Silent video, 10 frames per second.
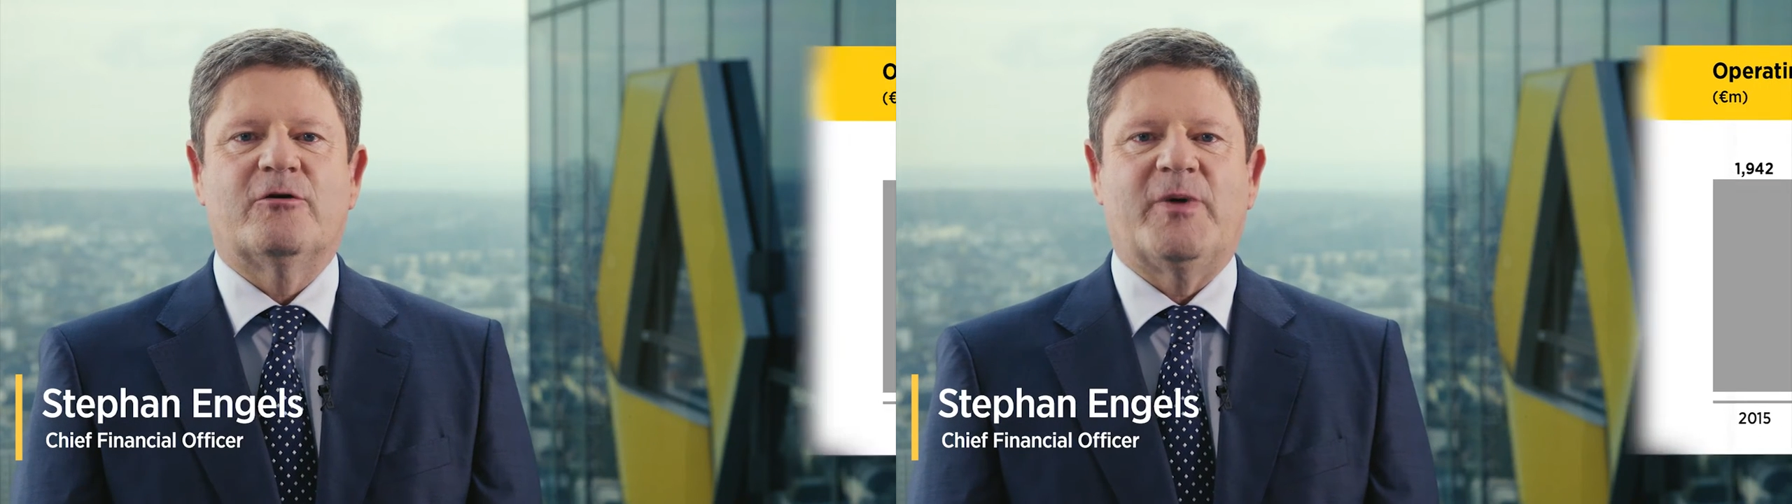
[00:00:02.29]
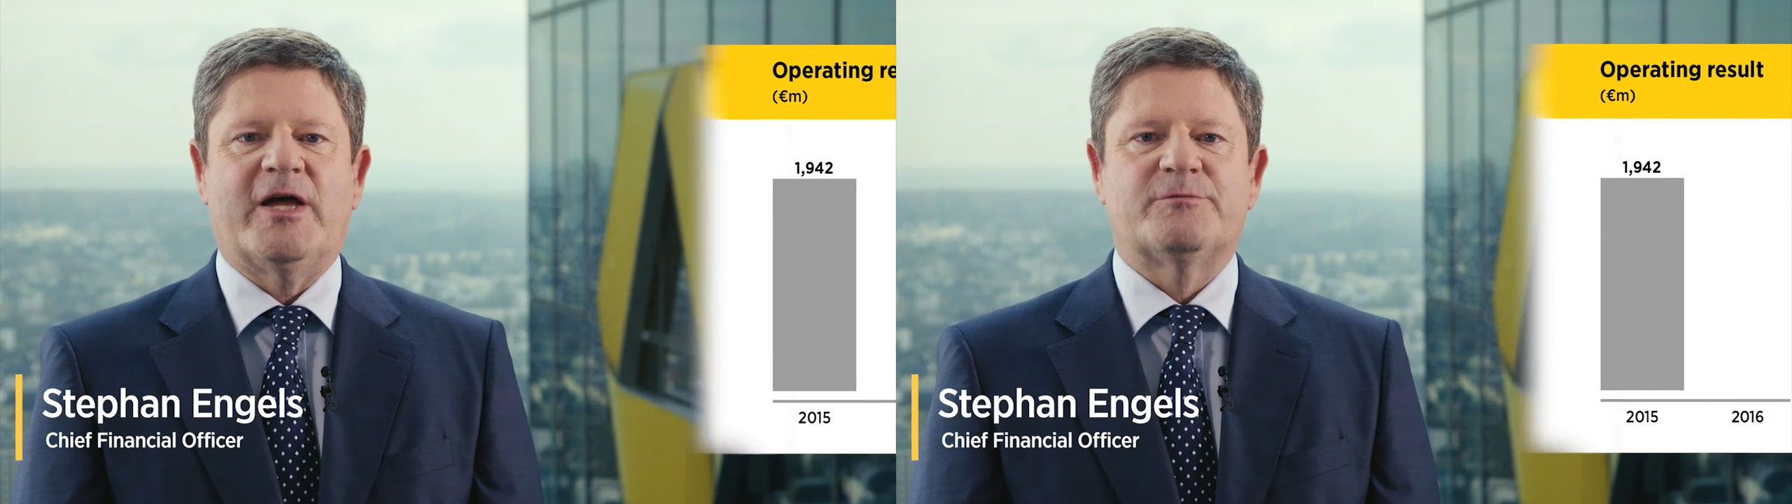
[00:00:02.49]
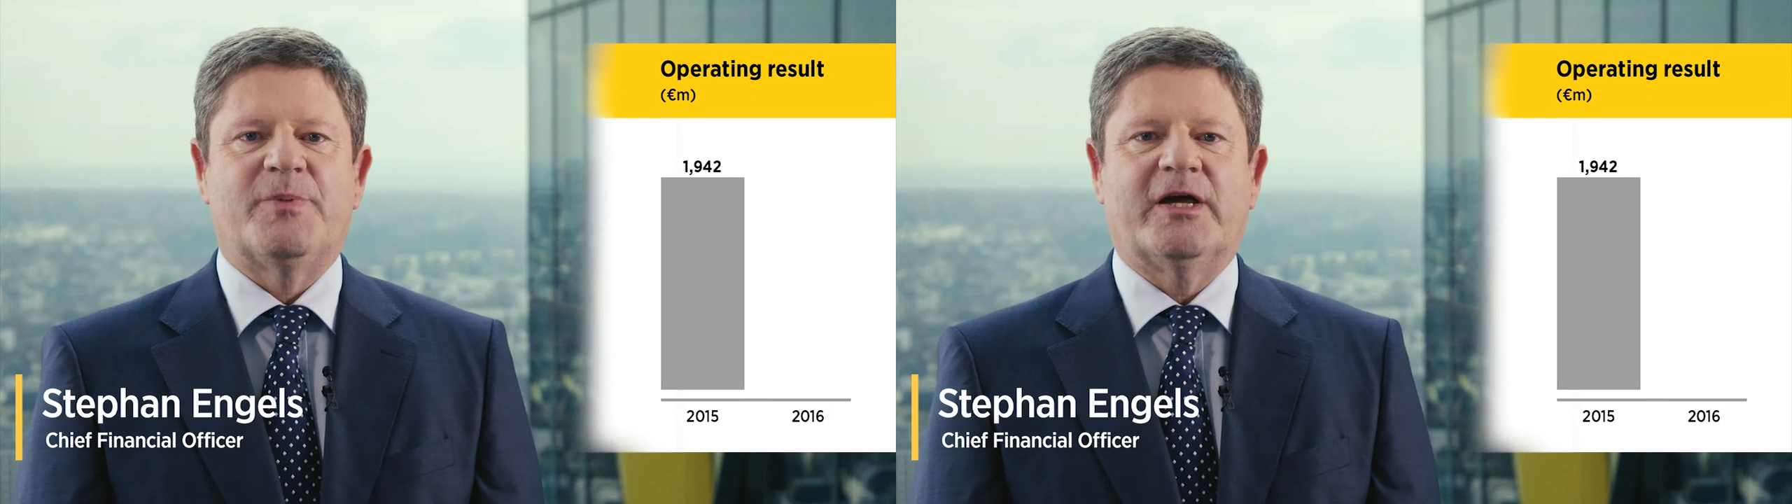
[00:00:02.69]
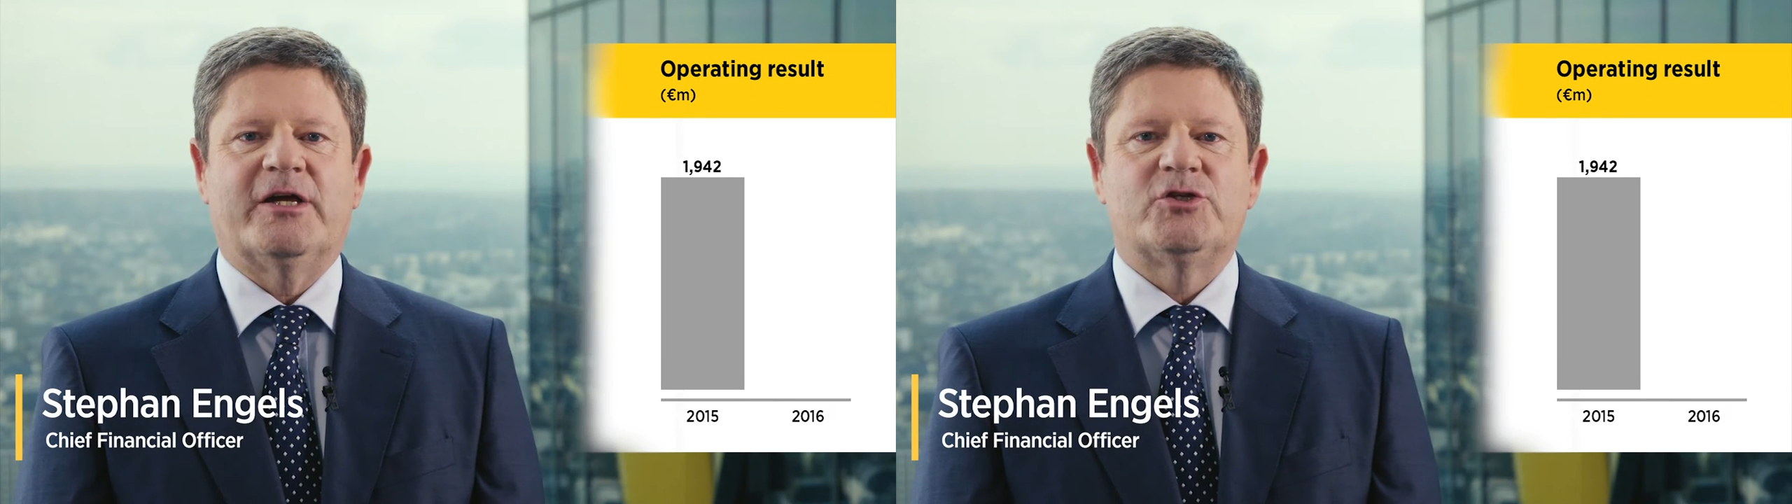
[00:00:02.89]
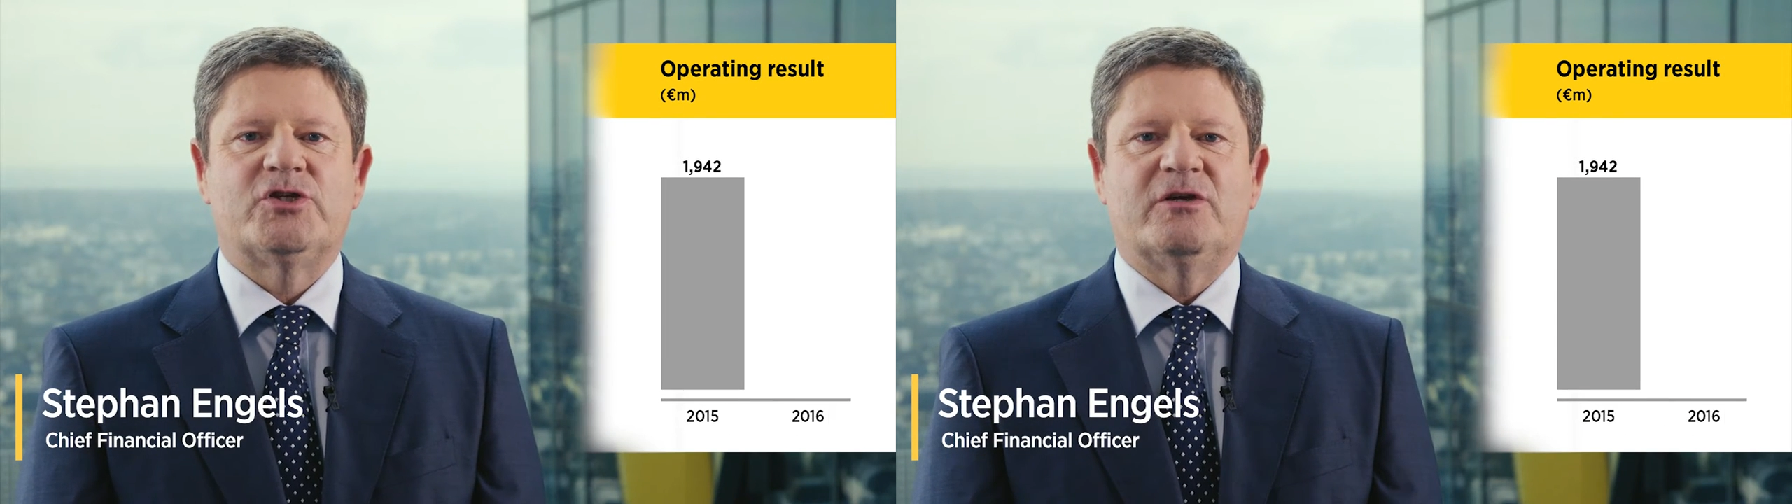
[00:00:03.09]

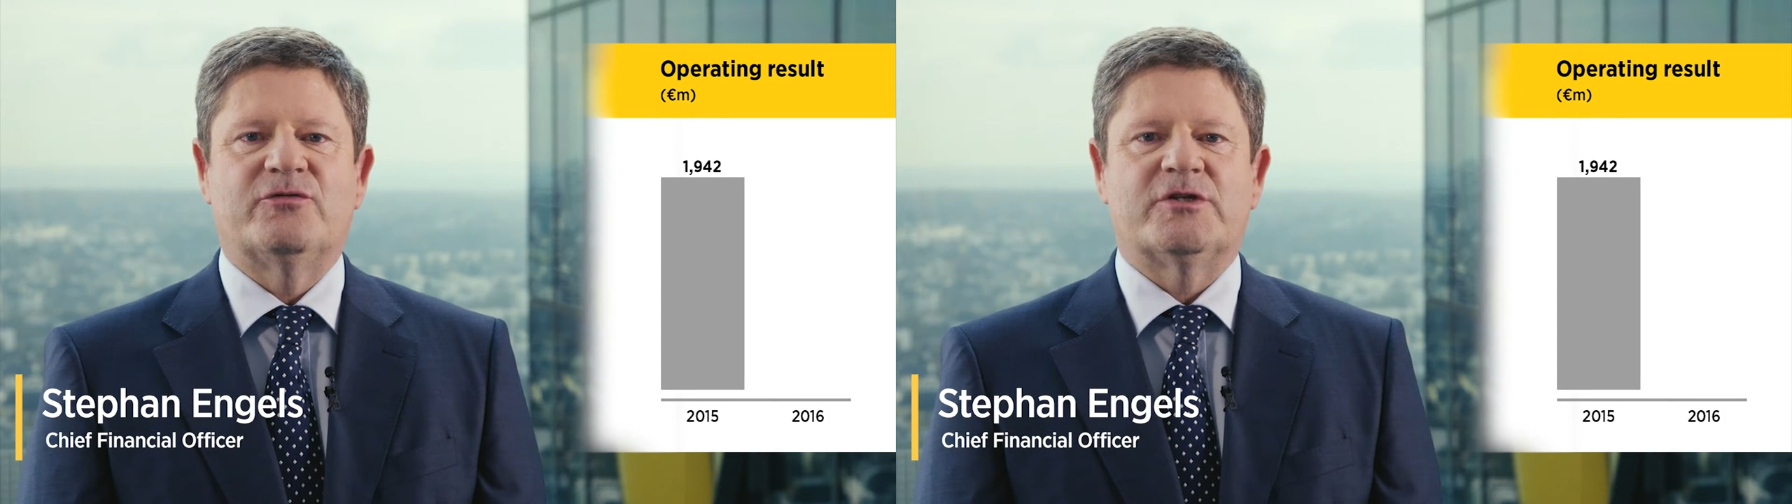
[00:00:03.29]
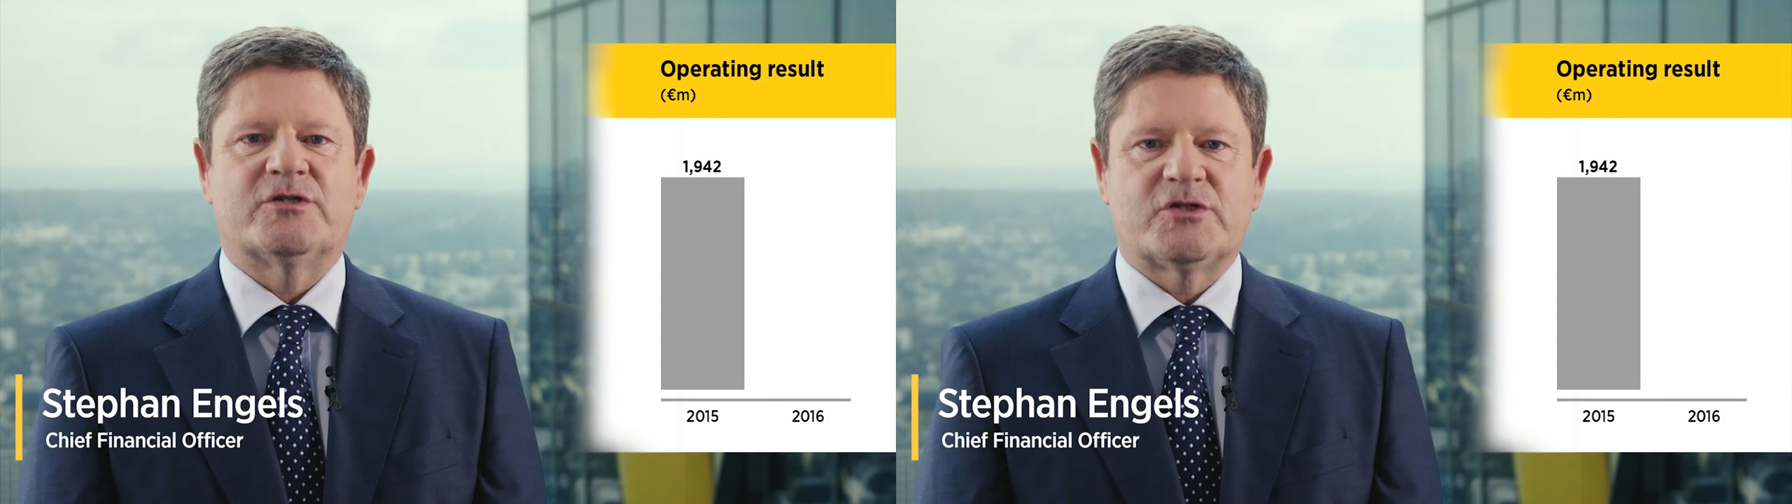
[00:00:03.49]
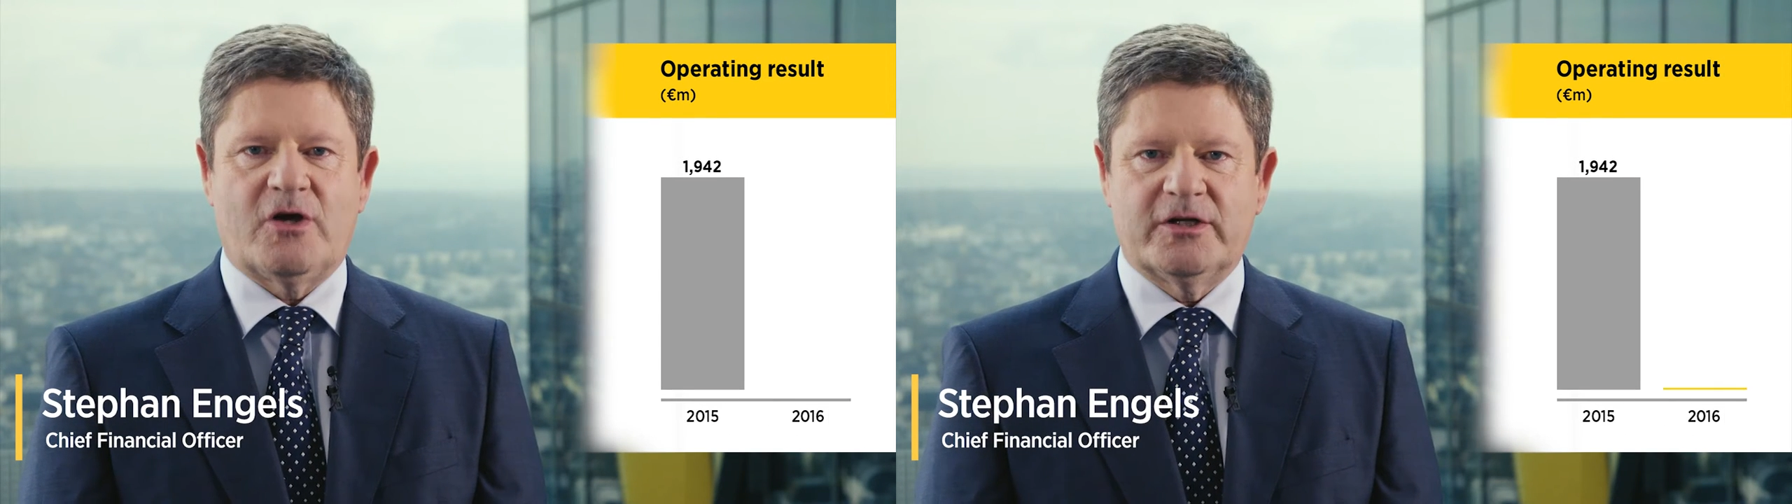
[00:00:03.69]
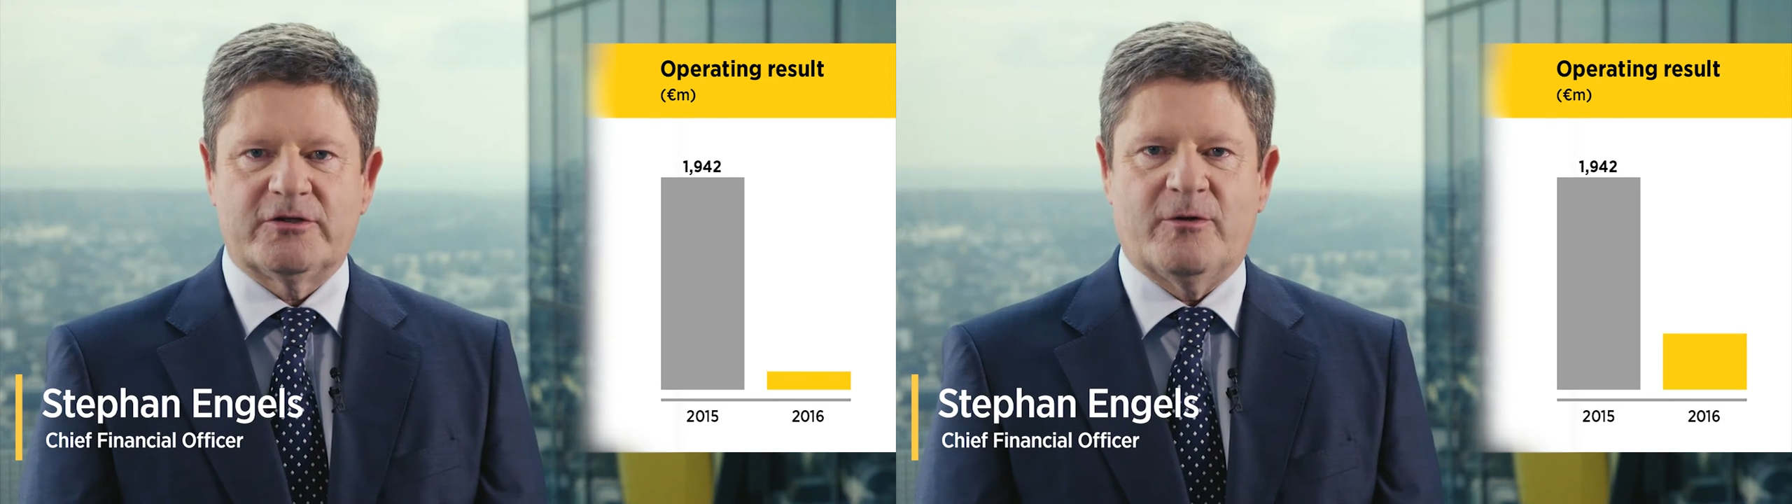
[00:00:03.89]
Commerzbank achieved a solid